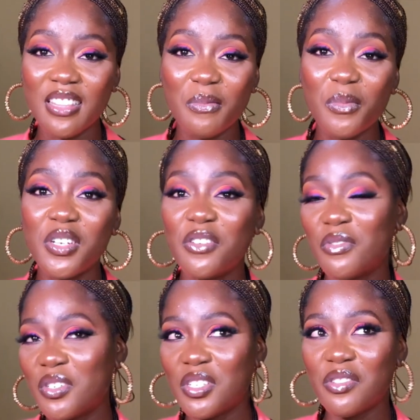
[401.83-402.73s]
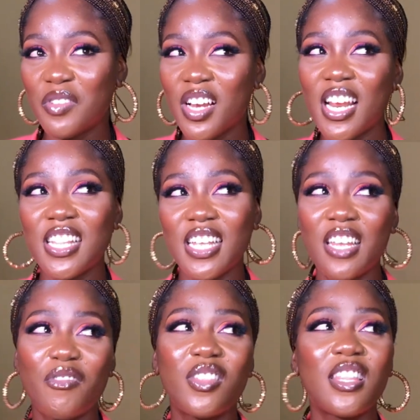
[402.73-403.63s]
the money for this ring light and
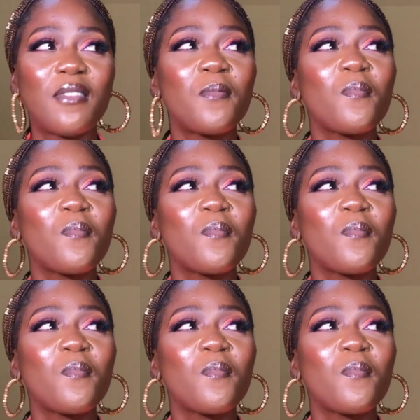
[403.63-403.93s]
everything?